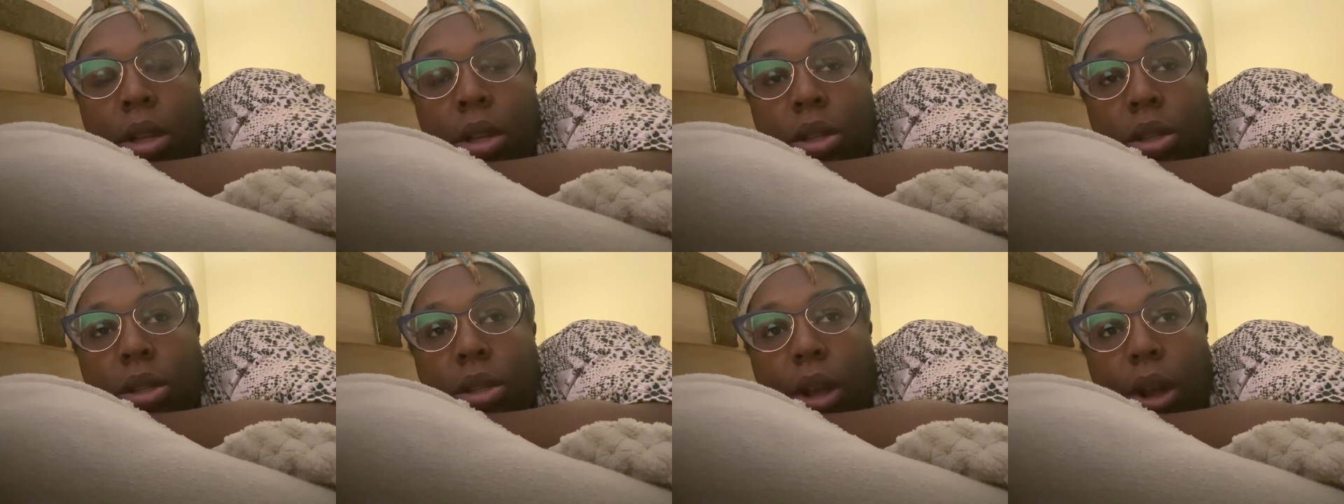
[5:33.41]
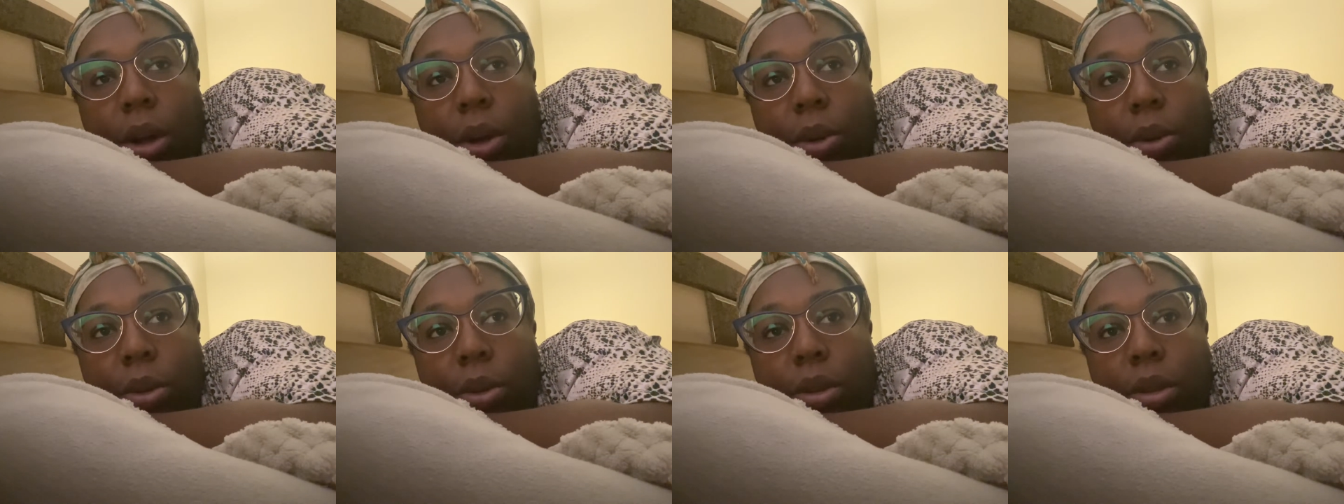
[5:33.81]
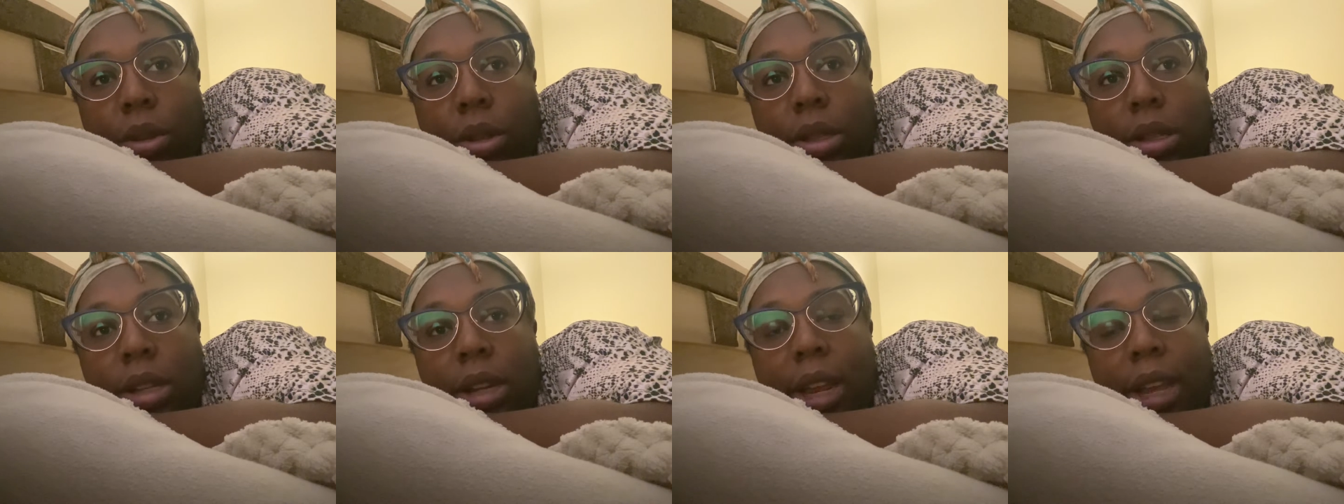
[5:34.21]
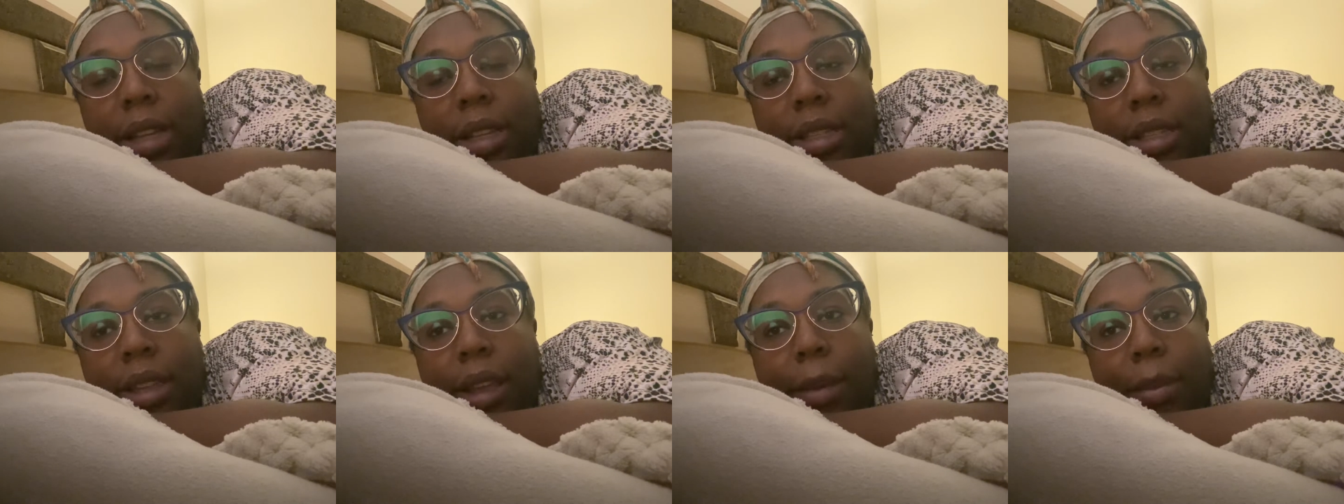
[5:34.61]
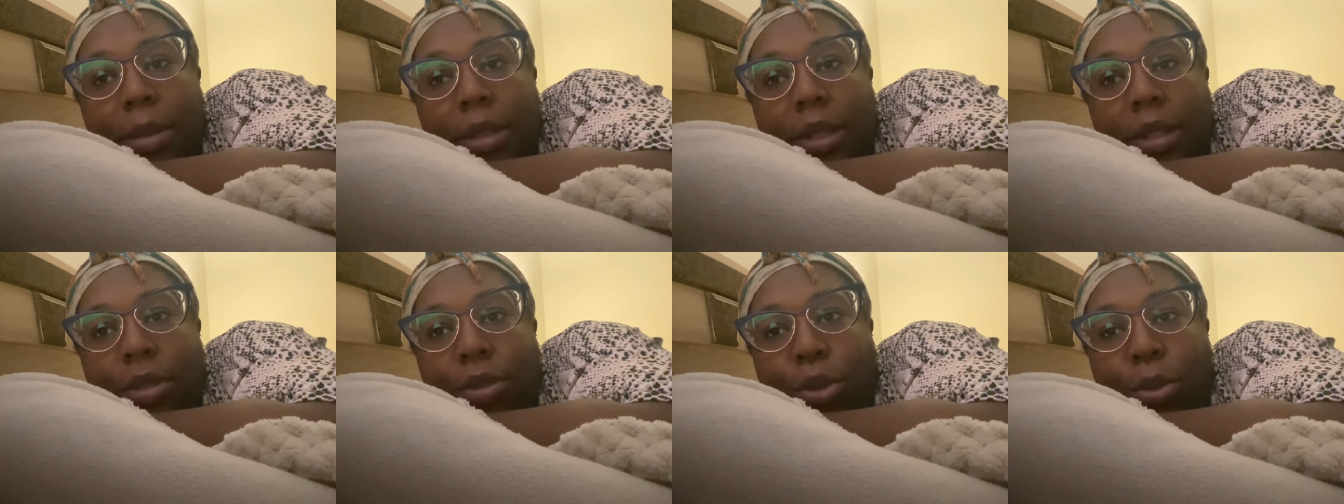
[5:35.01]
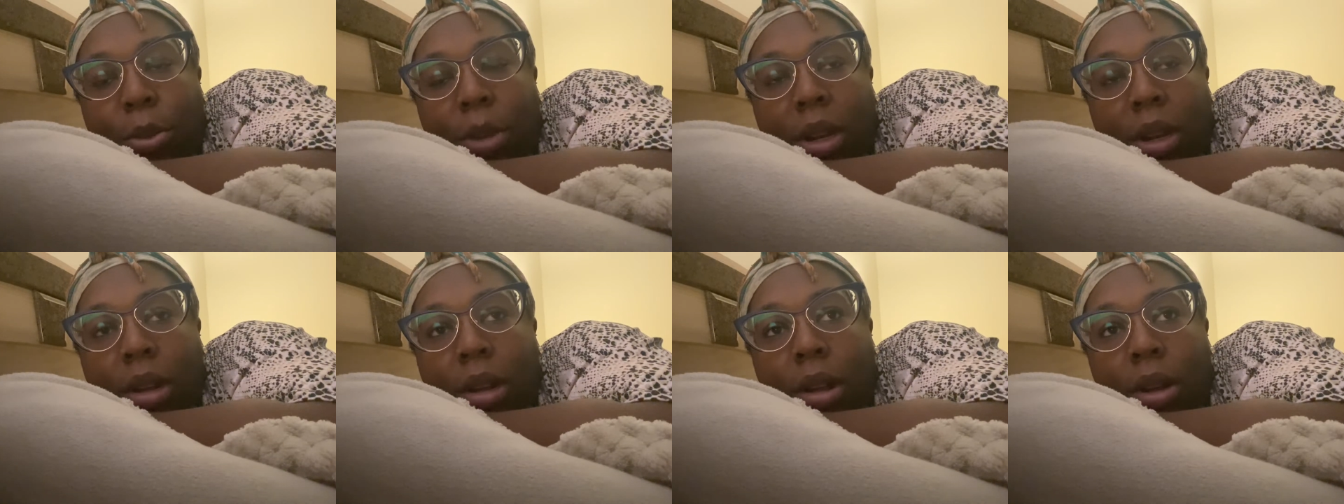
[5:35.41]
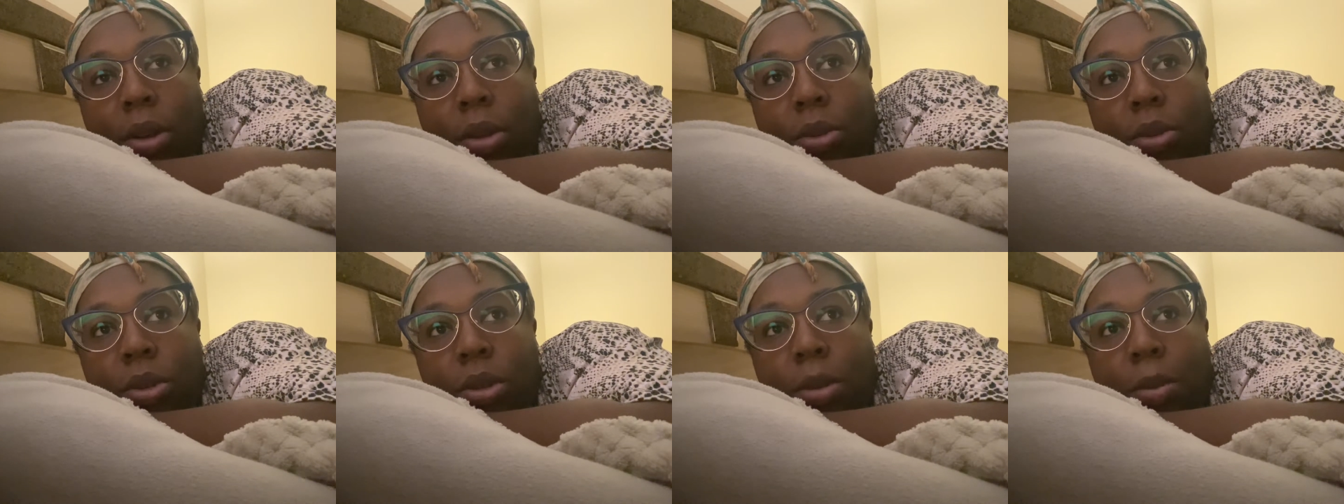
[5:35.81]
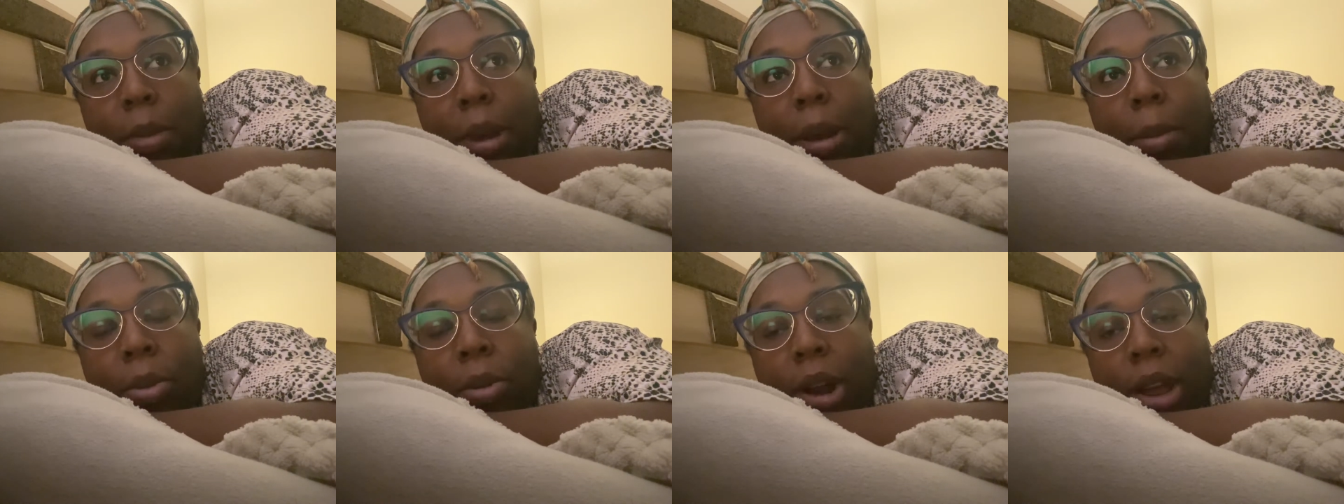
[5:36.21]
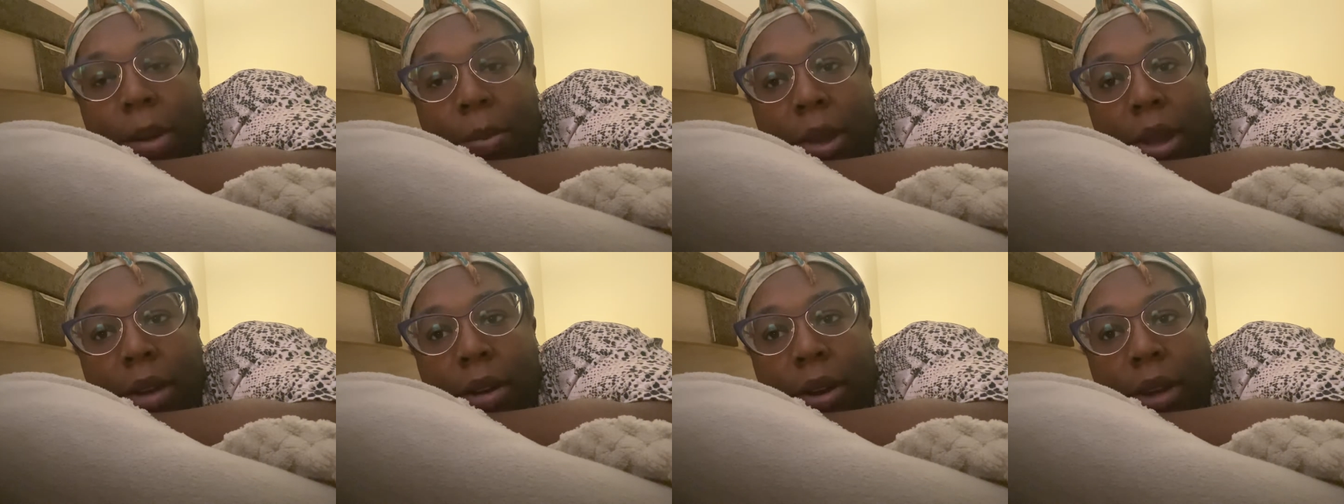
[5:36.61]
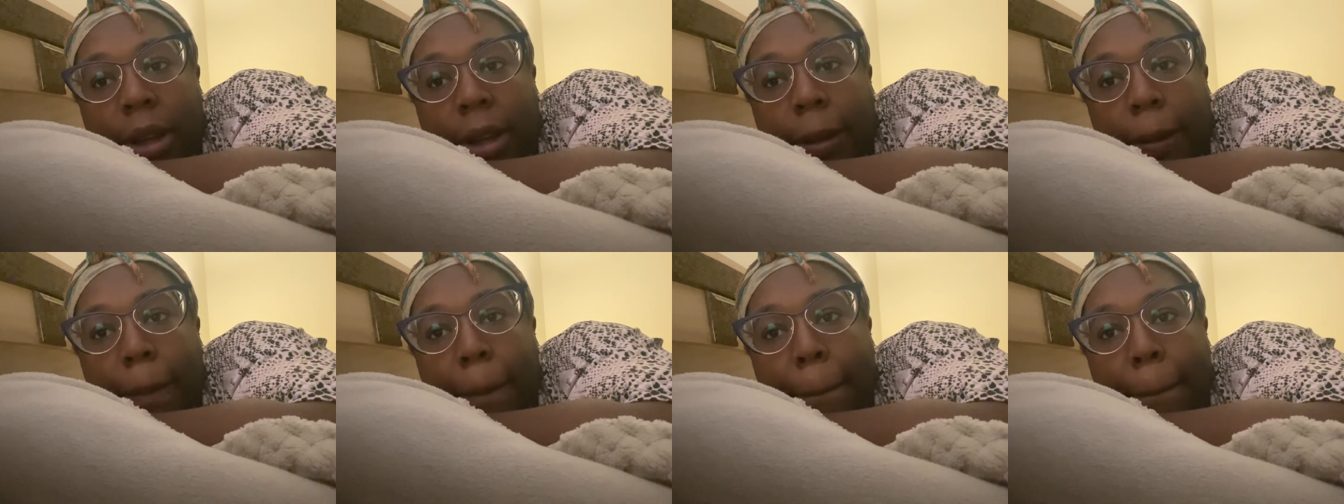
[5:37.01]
So this next steps is for me to go to my primary,